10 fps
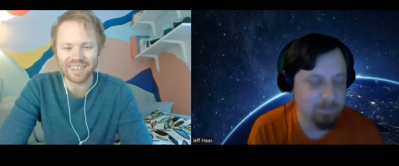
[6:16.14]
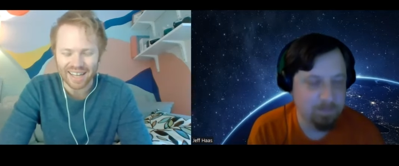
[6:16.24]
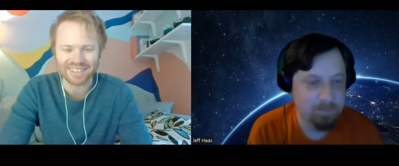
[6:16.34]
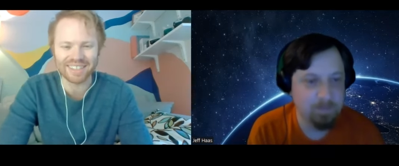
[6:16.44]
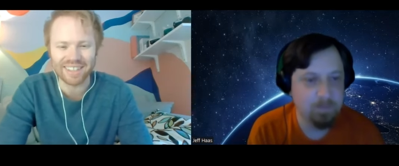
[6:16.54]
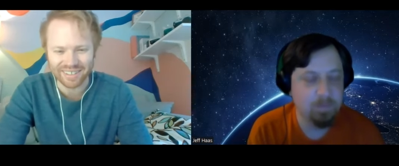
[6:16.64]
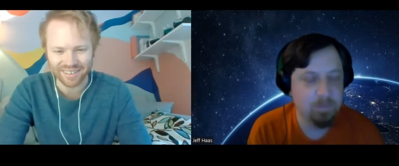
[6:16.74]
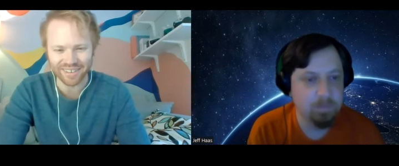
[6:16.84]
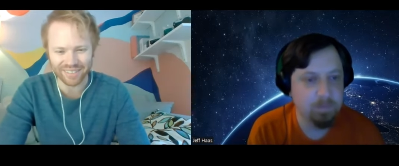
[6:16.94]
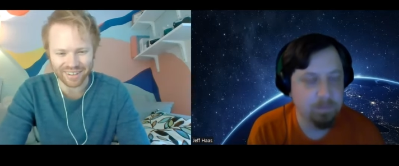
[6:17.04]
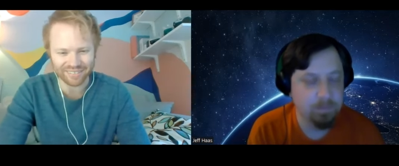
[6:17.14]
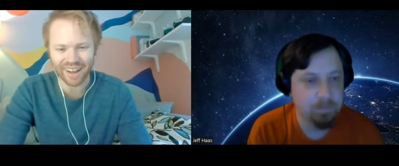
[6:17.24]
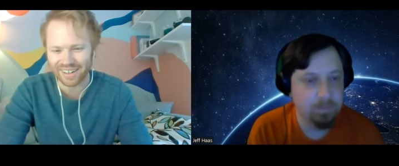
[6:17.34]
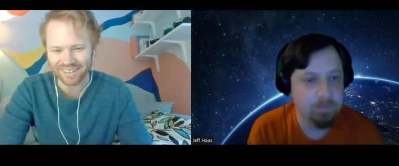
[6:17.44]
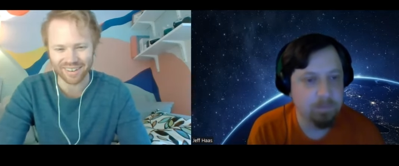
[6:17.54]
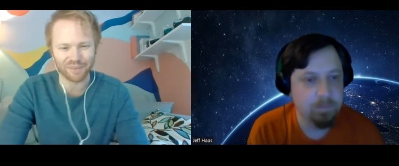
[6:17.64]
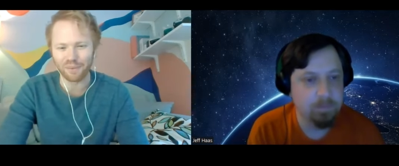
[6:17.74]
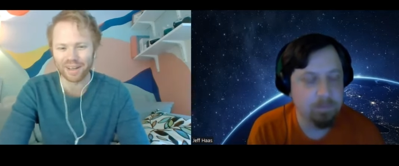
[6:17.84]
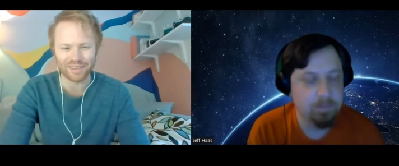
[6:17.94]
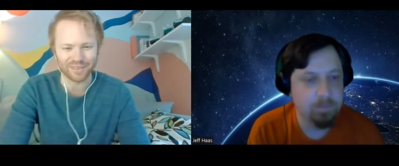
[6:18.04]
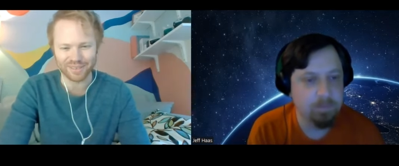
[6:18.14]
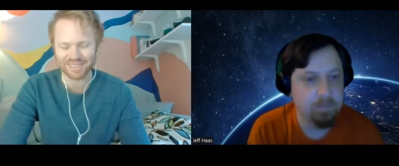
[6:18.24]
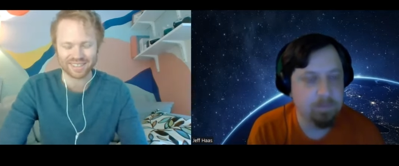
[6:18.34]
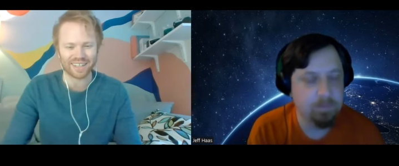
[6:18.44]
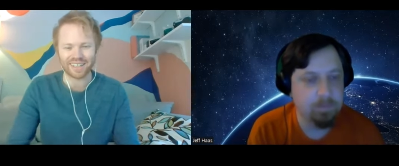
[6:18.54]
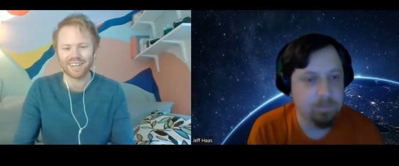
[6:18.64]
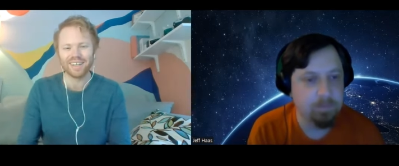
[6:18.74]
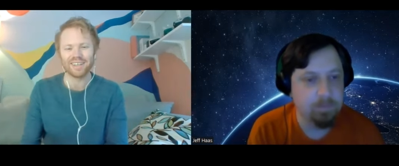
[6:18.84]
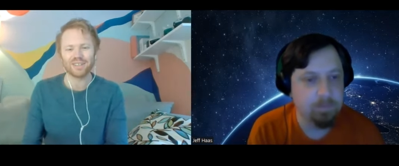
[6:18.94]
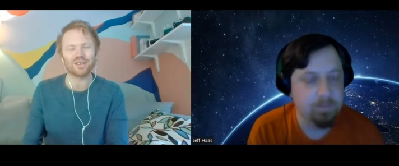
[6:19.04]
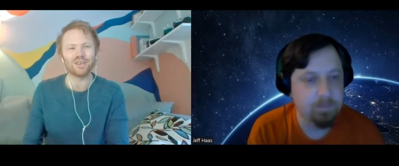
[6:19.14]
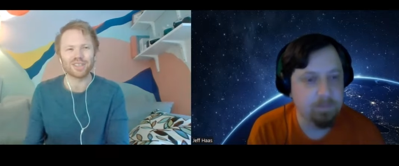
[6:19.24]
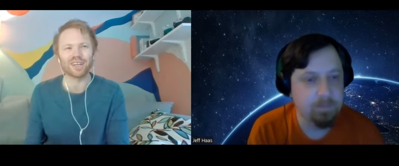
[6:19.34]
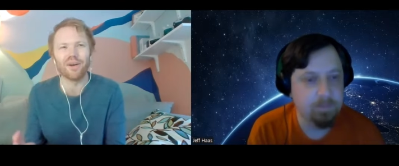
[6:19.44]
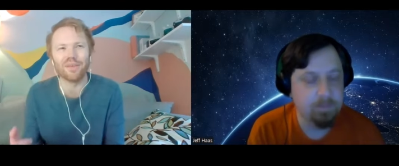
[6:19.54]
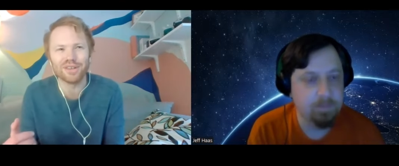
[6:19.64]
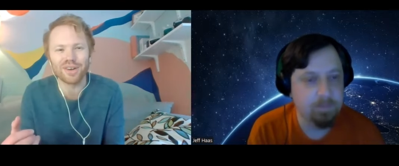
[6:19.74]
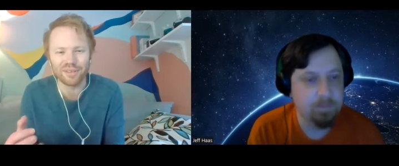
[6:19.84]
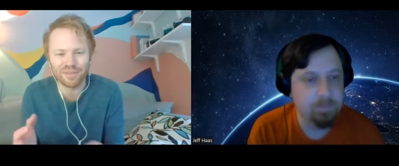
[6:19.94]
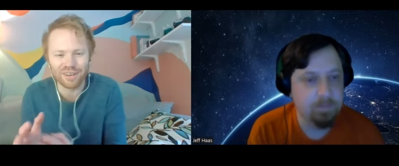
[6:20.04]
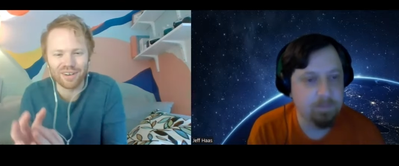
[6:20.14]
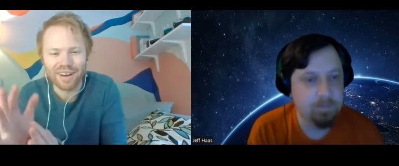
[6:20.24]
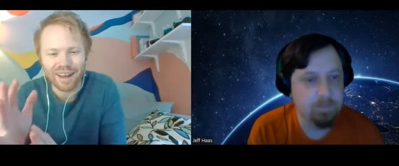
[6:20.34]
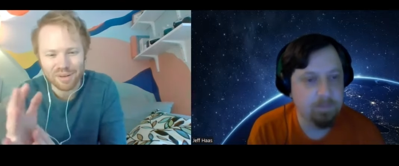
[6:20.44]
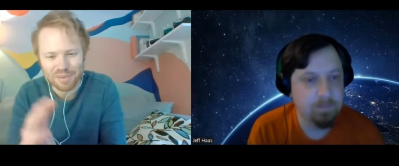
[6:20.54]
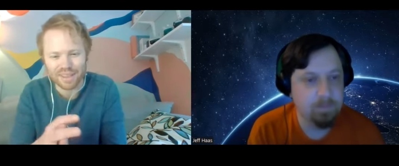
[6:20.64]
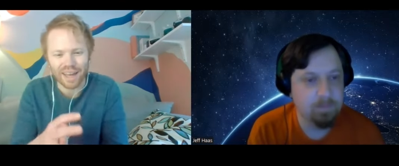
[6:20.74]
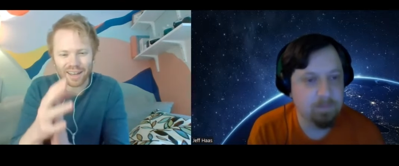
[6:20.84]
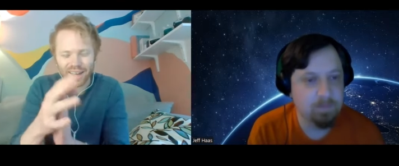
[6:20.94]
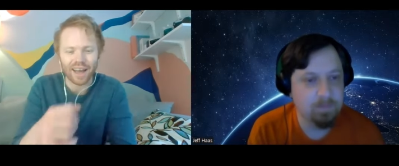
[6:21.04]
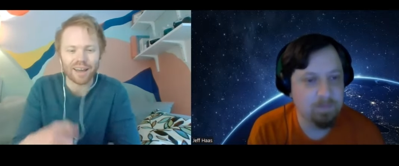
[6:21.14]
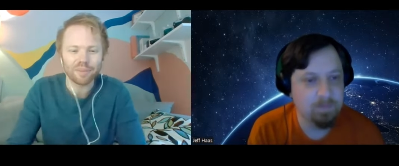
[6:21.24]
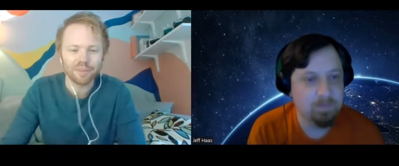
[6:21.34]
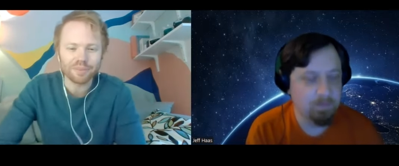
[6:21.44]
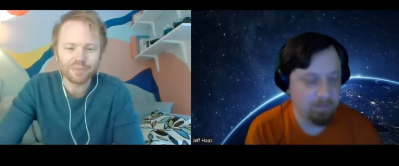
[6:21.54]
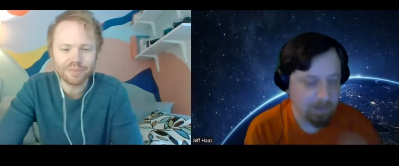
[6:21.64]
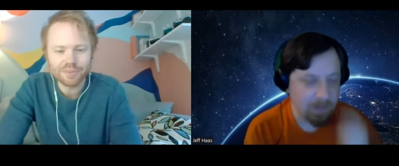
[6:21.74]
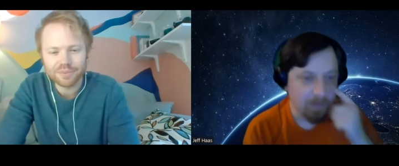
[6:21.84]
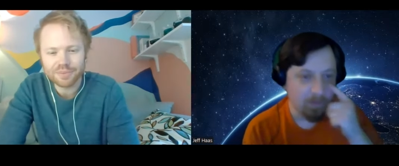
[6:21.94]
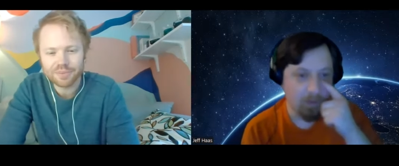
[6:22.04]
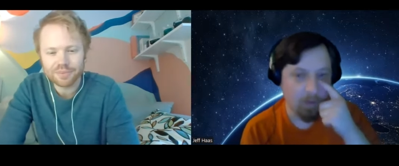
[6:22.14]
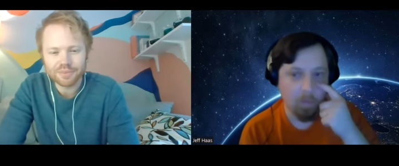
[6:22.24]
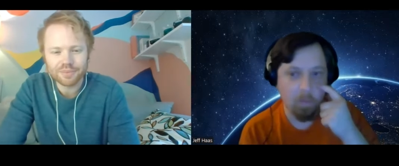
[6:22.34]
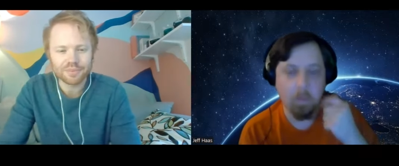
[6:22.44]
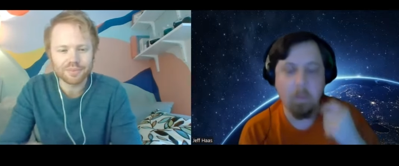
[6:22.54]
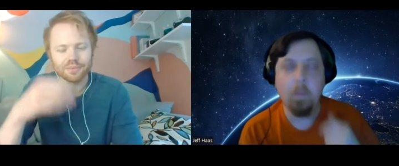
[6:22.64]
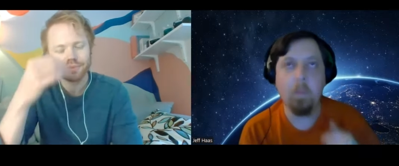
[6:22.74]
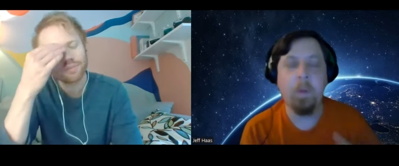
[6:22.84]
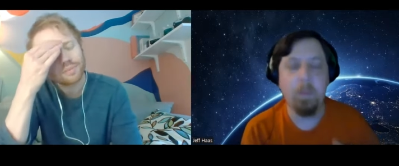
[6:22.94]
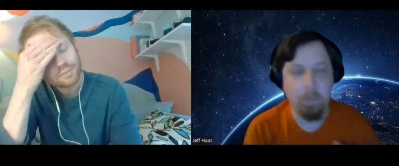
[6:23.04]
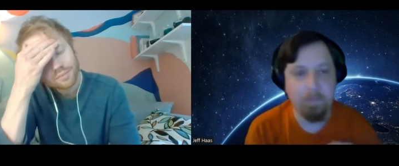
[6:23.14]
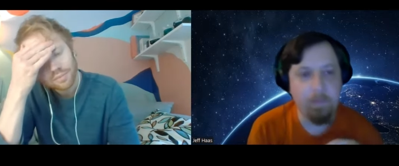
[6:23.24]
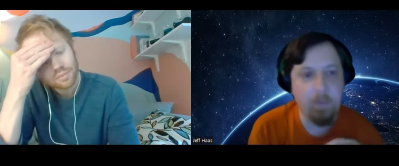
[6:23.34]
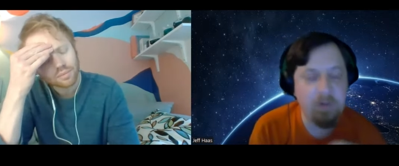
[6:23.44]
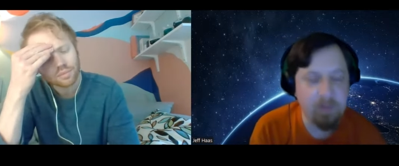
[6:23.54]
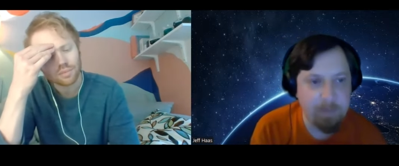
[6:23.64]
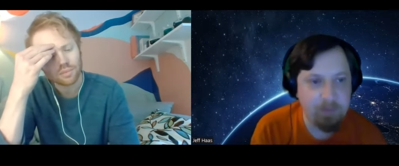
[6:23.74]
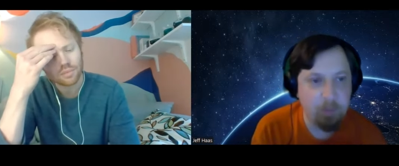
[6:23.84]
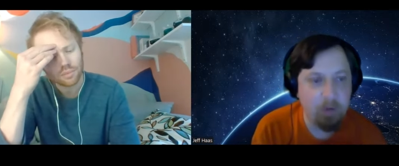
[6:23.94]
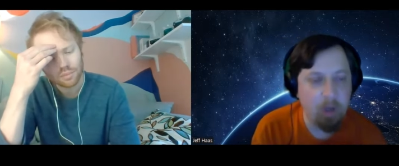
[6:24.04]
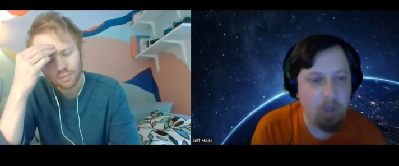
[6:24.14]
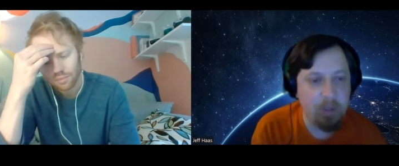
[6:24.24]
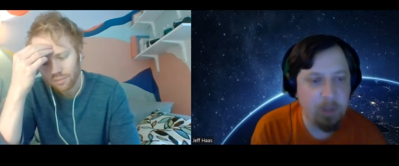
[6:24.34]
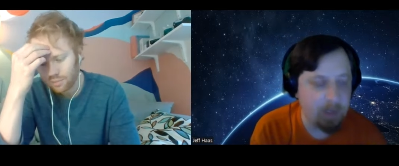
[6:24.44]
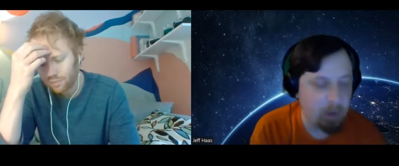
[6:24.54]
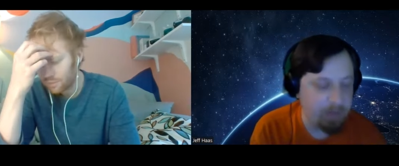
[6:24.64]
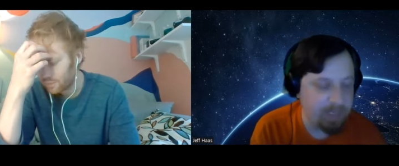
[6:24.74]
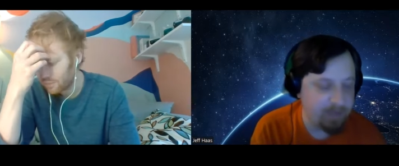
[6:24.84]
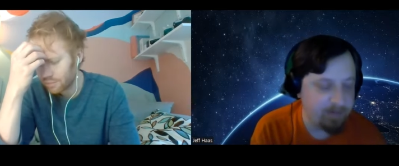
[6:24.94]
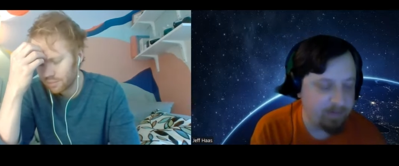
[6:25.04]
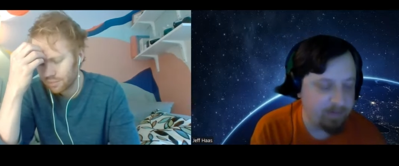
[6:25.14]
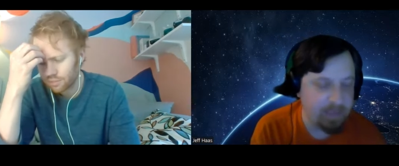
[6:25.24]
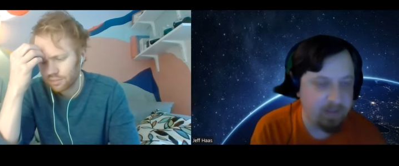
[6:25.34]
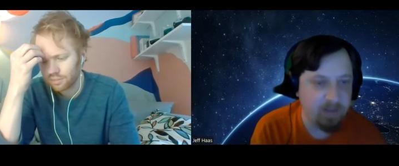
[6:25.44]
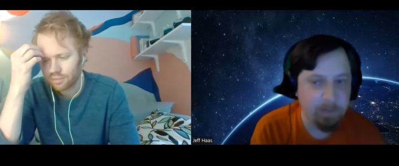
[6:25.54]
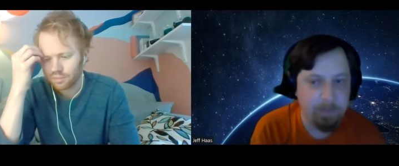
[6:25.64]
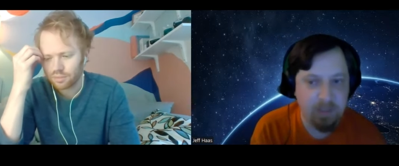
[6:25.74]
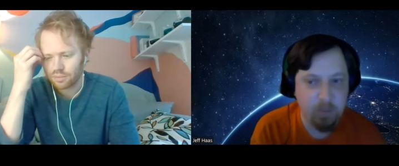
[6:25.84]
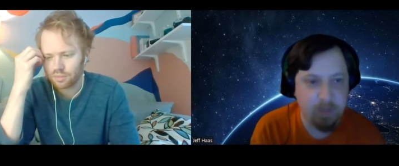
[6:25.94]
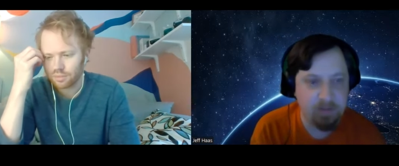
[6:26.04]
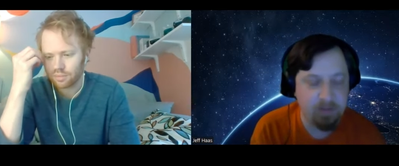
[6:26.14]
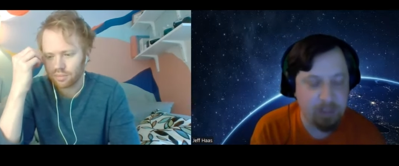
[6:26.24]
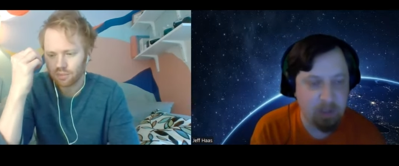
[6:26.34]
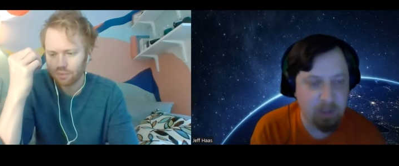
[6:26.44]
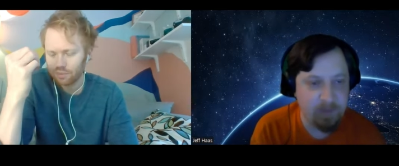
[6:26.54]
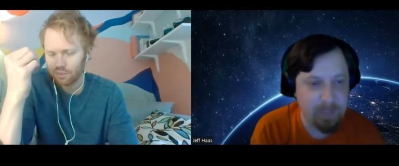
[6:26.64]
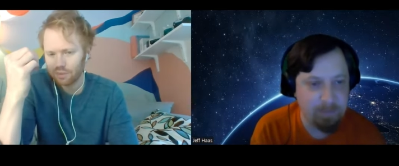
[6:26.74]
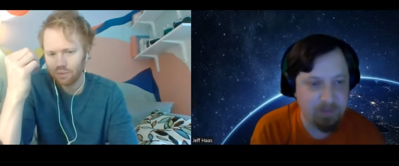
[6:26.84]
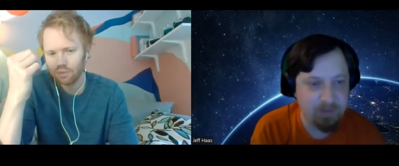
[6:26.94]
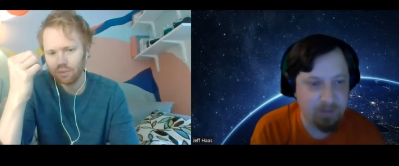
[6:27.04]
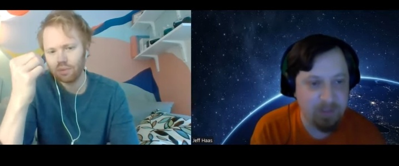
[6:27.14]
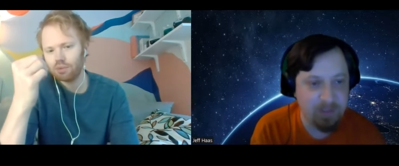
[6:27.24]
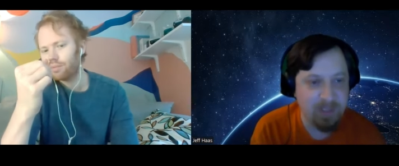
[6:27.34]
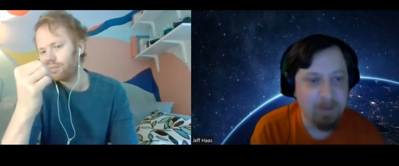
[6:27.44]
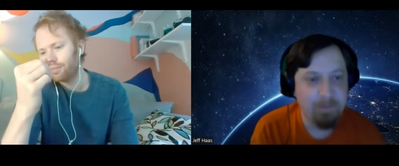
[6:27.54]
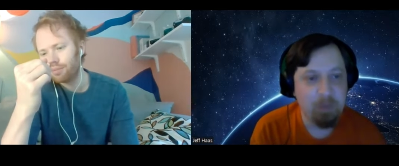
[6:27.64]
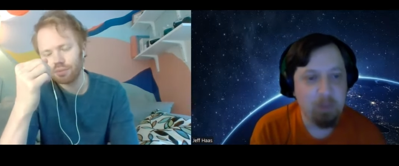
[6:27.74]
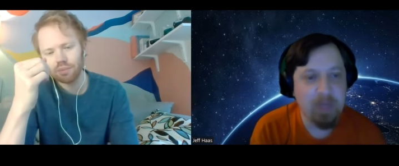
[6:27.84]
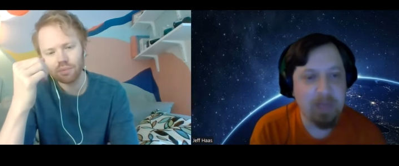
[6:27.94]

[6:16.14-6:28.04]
Speaker 1: classic hero, like ride in on a white horse, like so it was like Owen trying to figure out how to be that guy.
Speaker 2: So we, from watching the episode, we all know that Owen has that the big twist later on in the episode. Mm-hmm.